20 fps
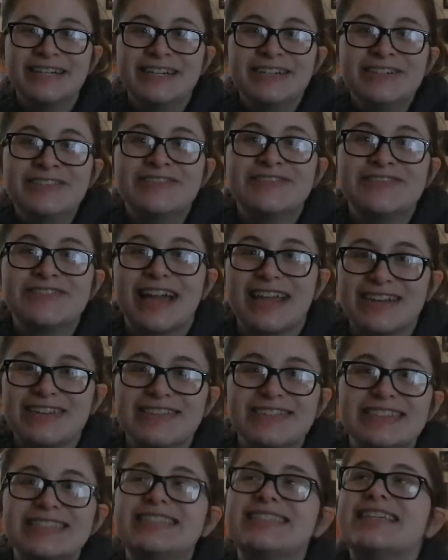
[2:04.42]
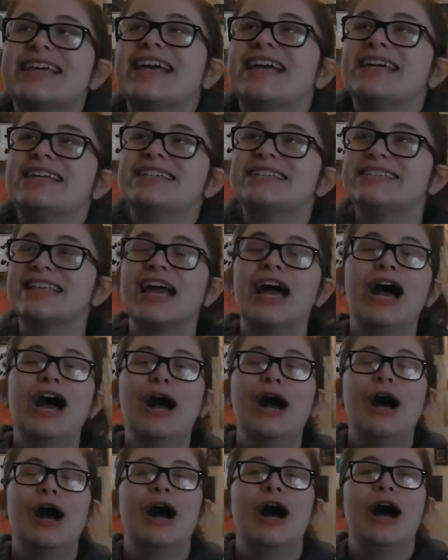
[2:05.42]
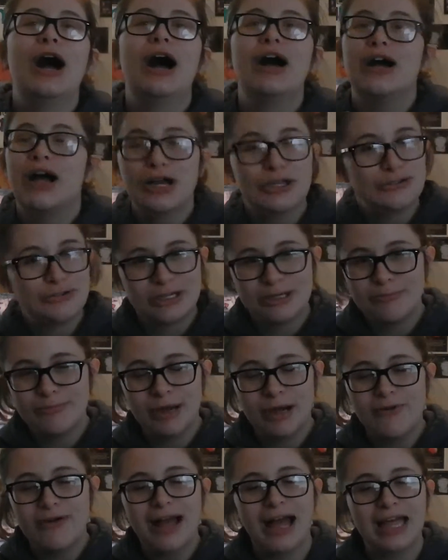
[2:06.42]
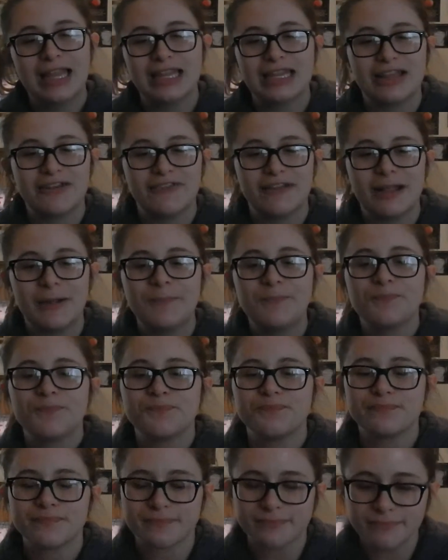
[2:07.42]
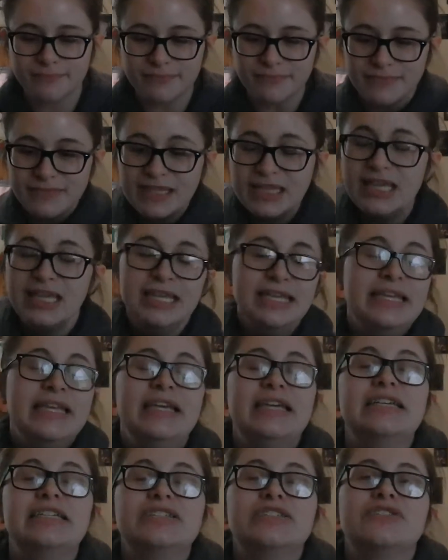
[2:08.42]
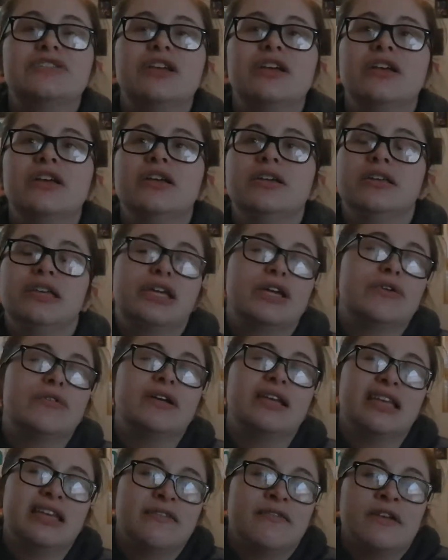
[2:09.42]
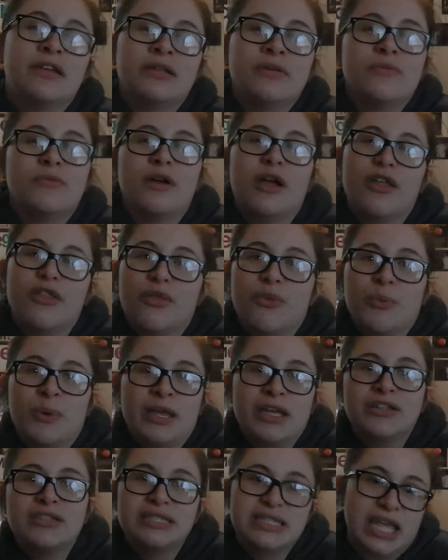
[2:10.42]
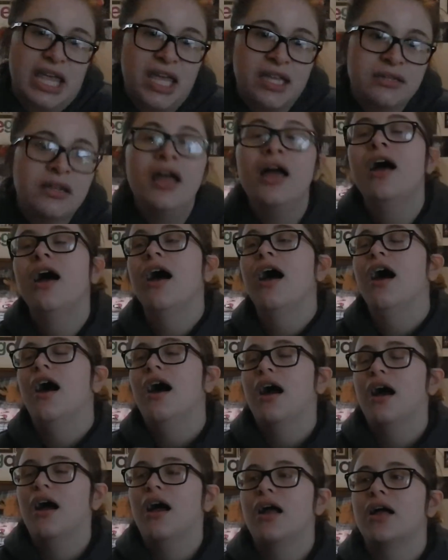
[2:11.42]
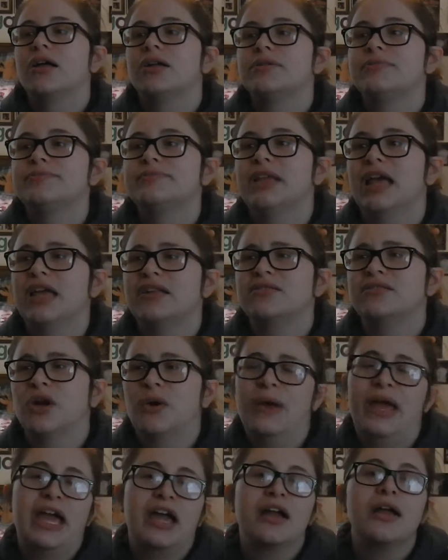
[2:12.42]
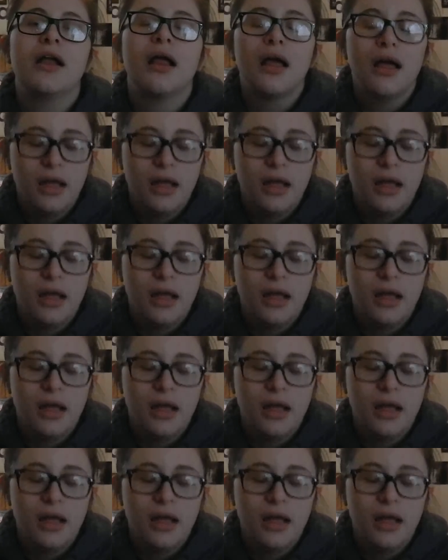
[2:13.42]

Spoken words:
Reynolds is a dreamboat. I love him. He is cute, even with weird skin and no hair.